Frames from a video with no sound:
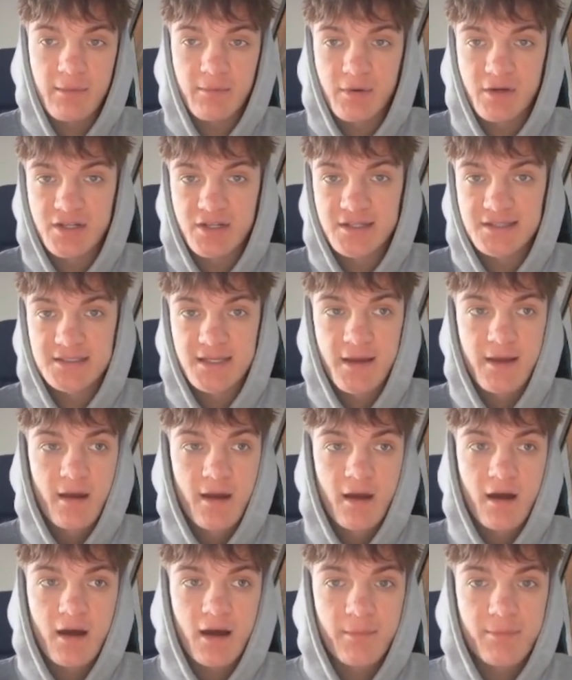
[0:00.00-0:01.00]
Because
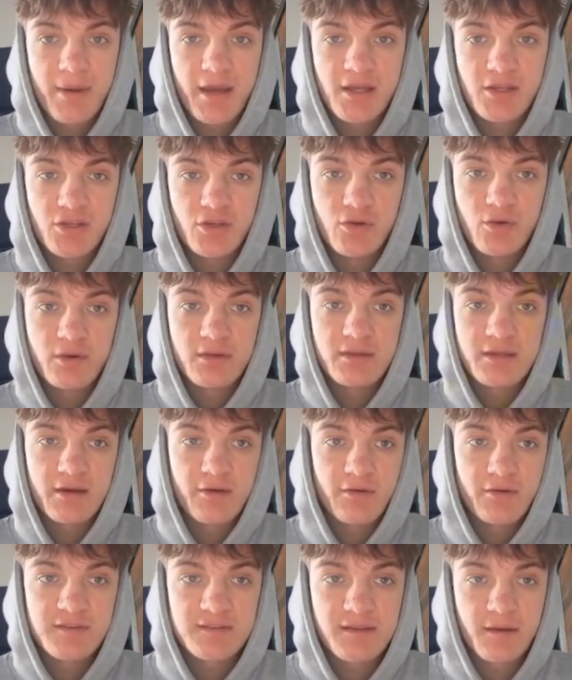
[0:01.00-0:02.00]
I bet you there
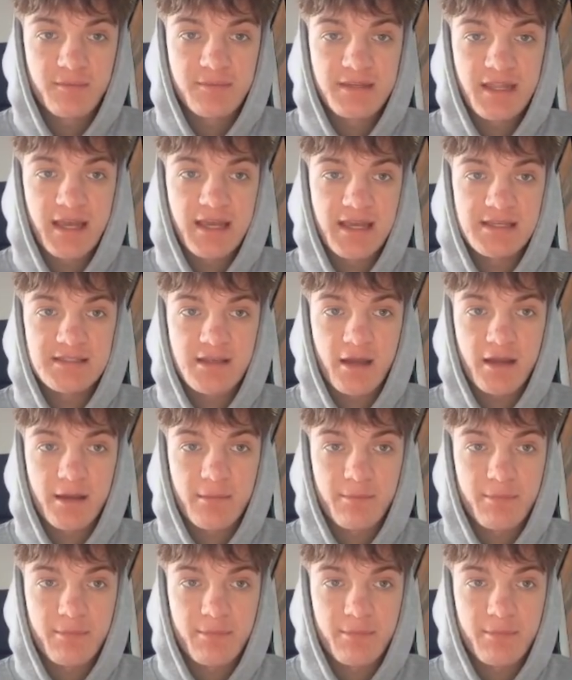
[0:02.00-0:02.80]
are some days I can